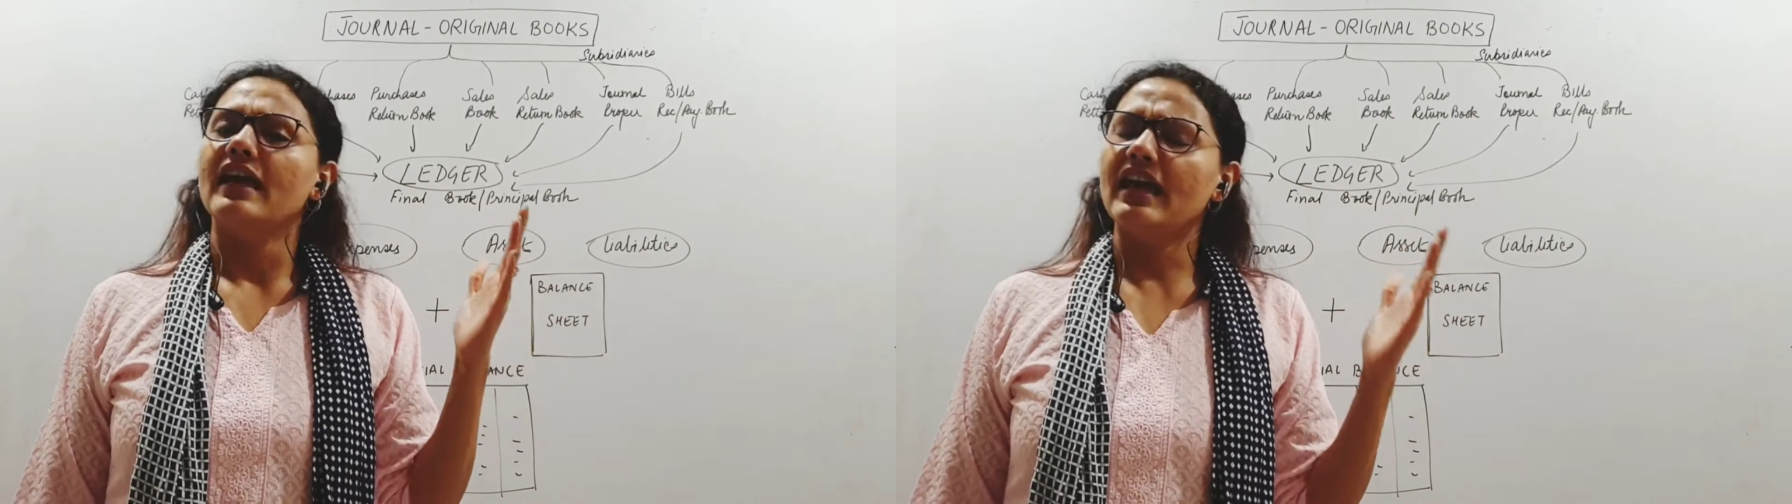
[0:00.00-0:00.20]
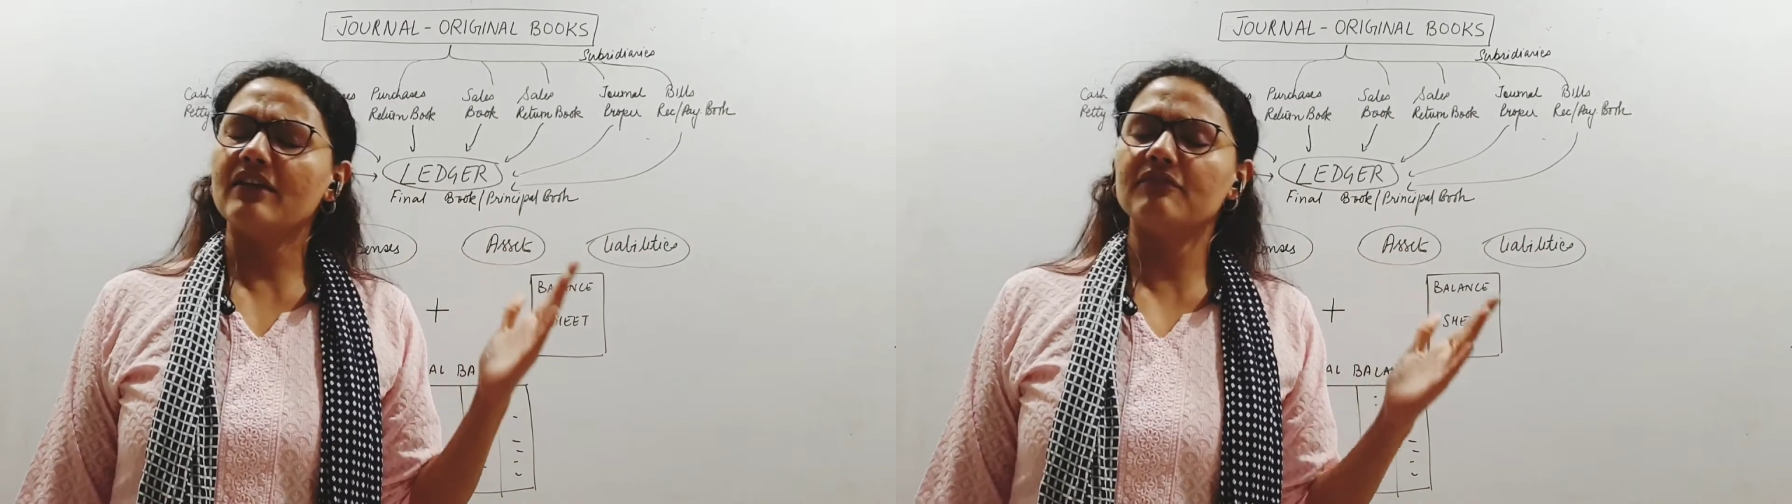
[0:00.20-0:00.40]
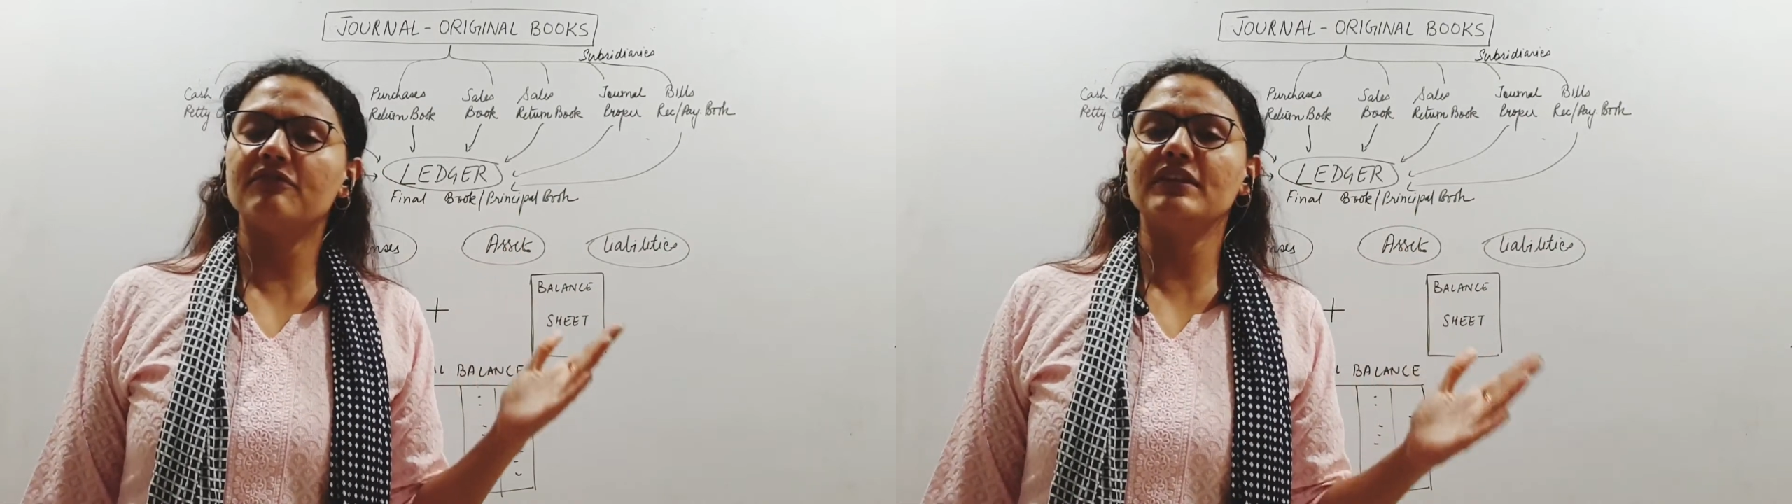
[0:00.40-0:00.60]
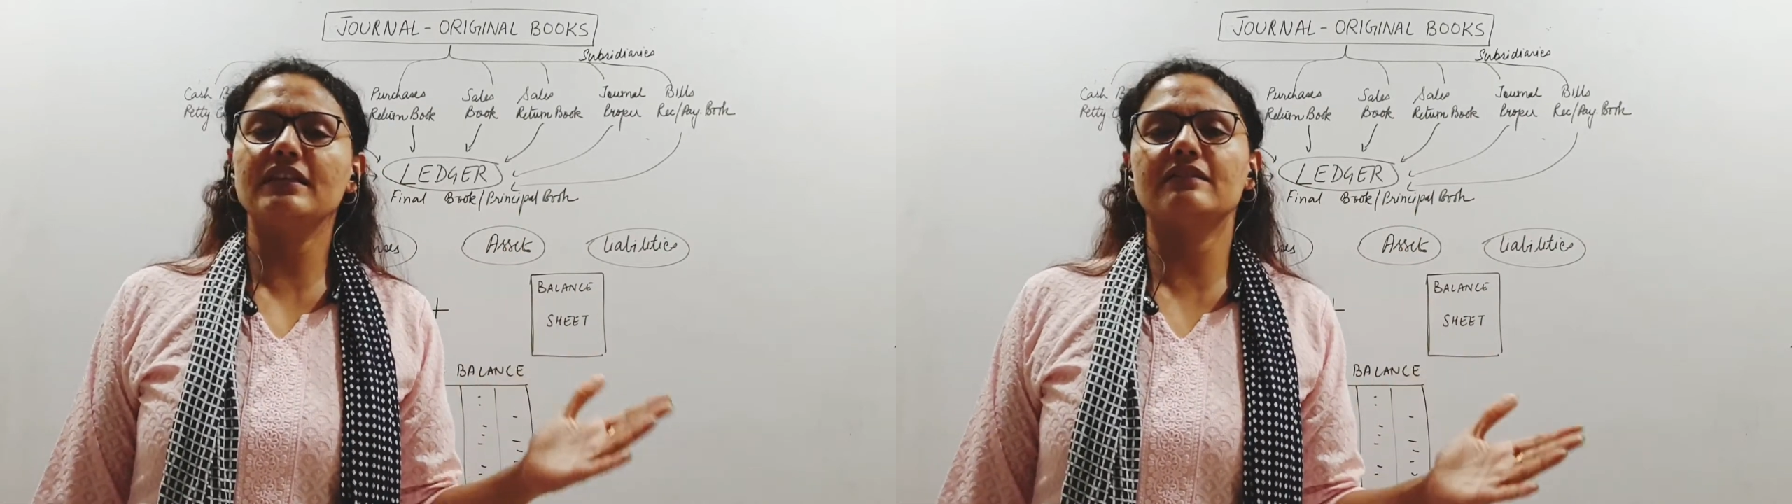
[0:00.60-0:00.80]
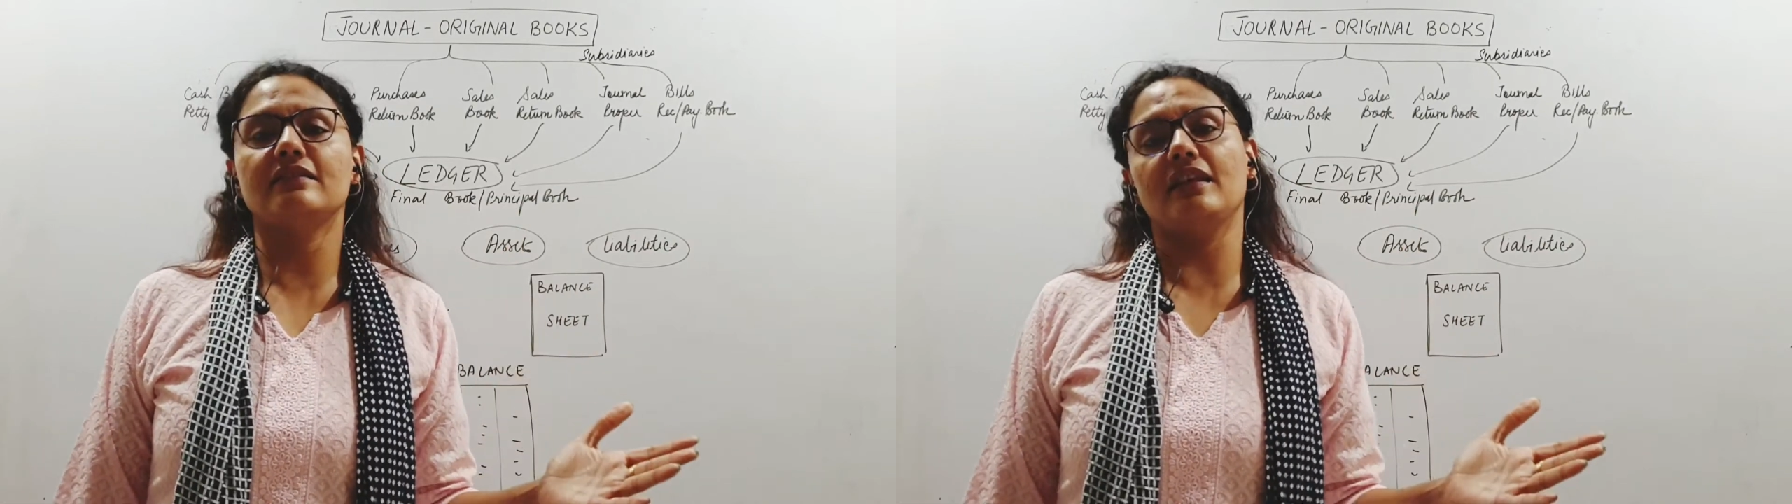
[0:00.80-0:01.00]

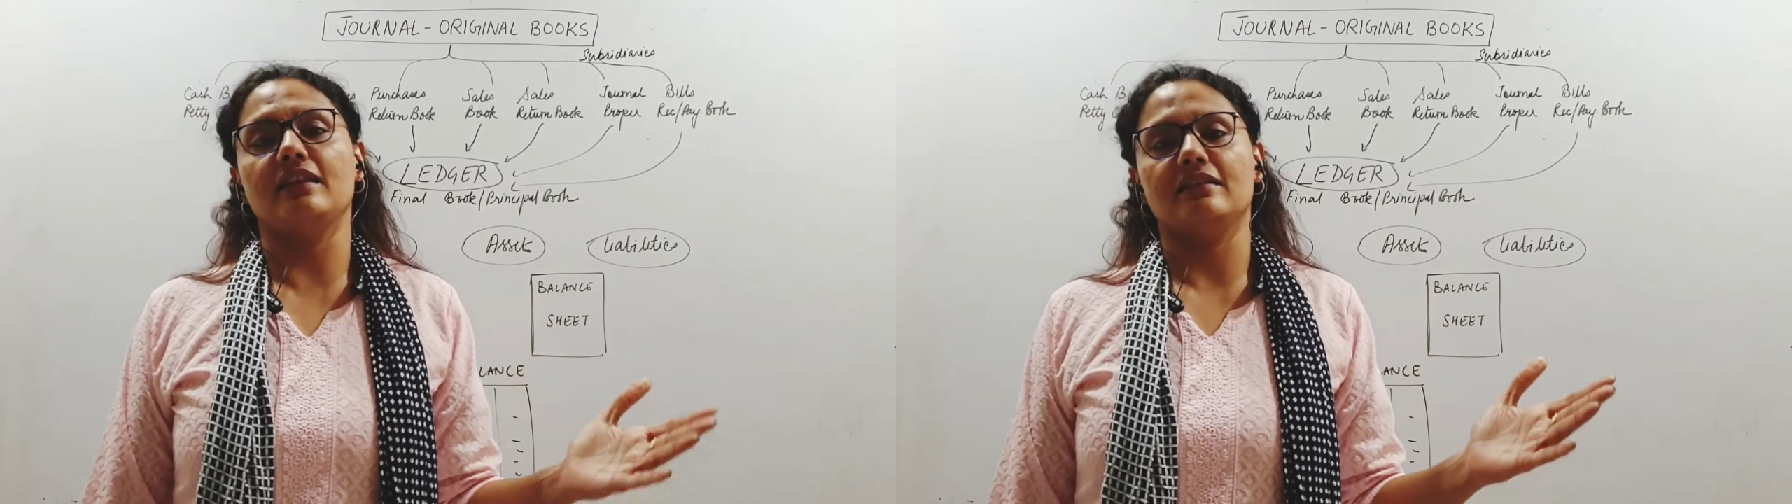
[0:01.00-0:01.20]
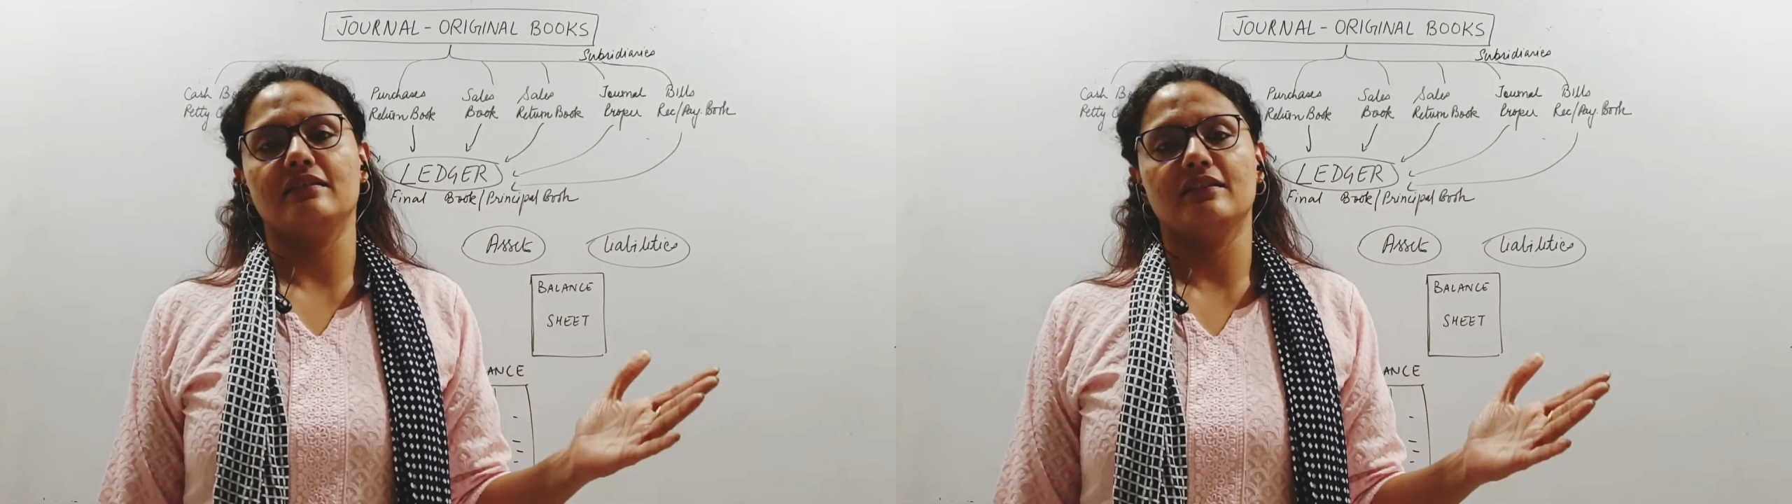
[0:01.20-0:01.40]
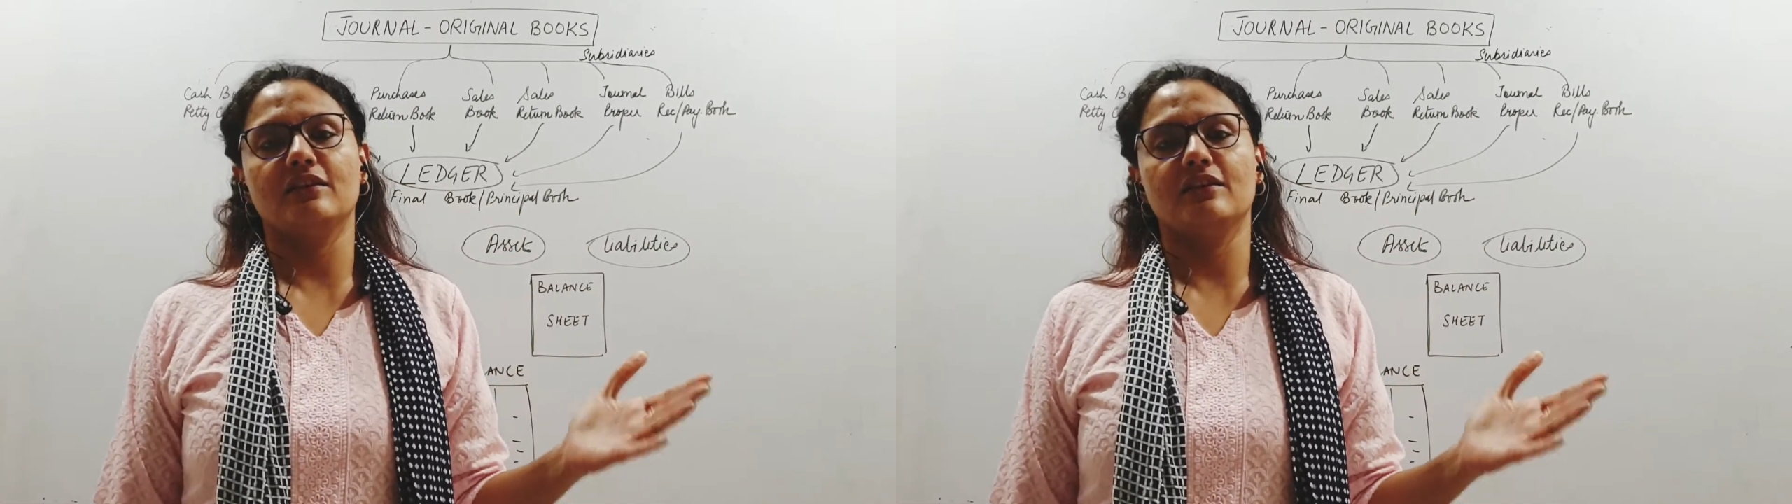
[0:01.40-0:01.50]
everything,